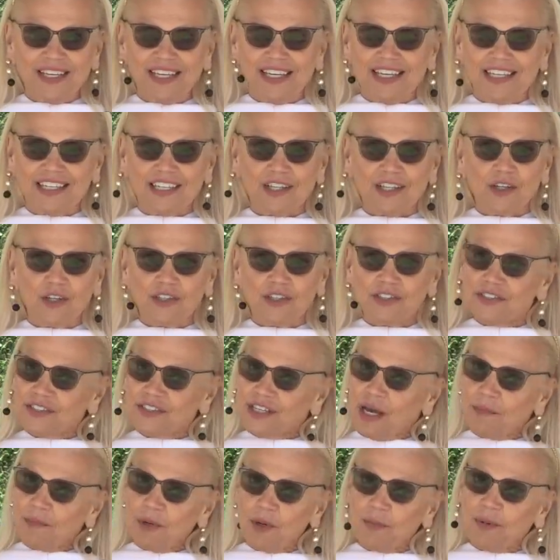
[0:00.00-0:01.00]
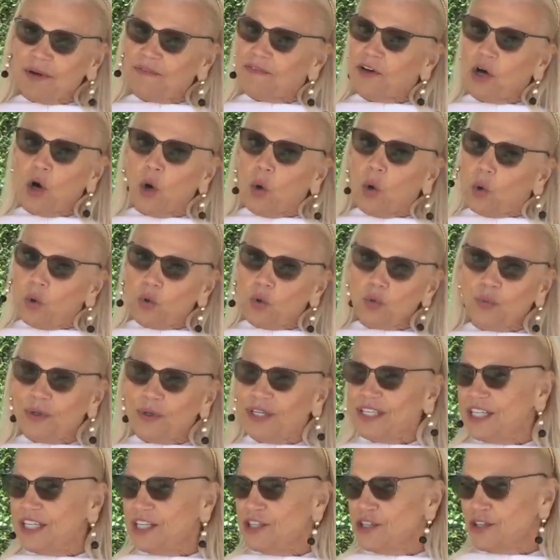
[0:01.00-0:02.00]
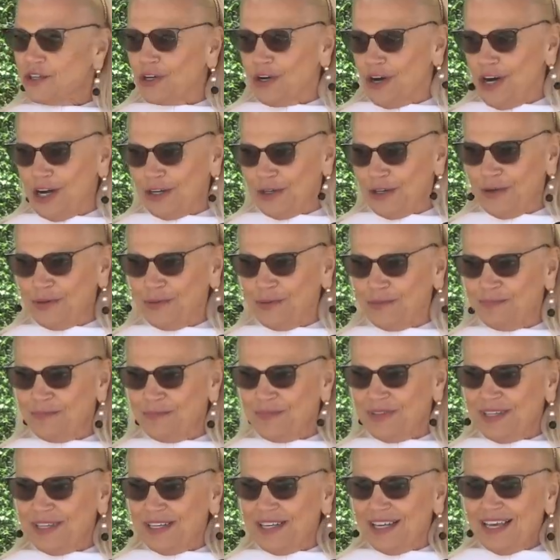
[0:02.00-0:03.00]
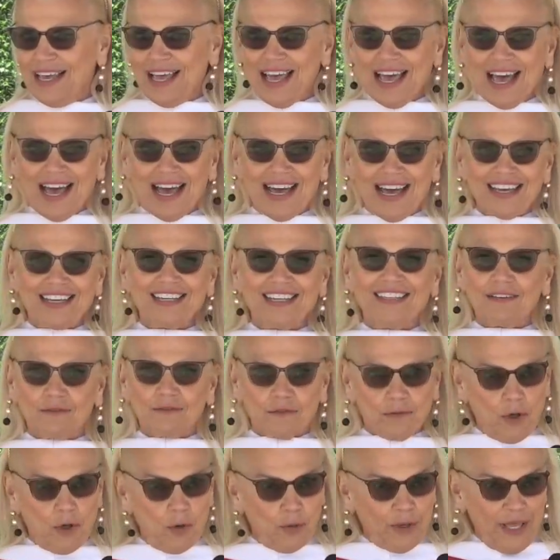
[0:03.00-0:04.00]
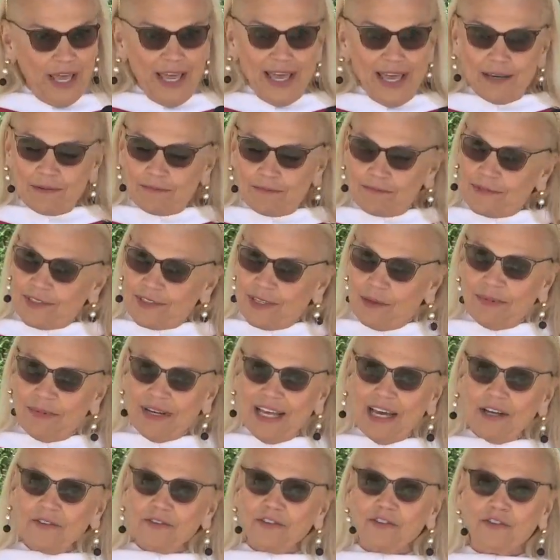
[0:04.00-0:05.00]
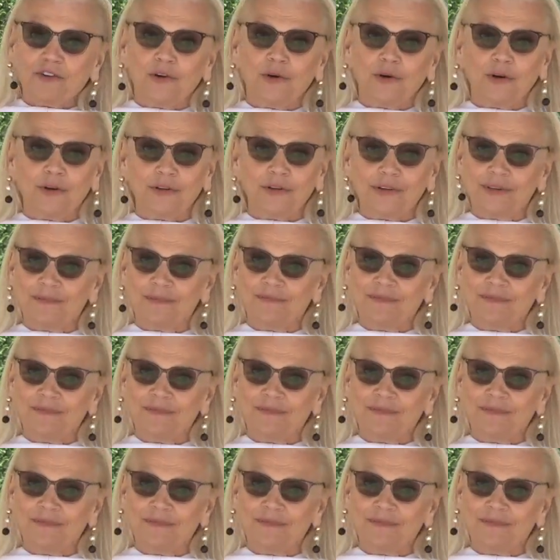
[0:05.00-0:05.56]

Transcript: in a suburb of cold, windy Chicago. Okay, somebody else is cold.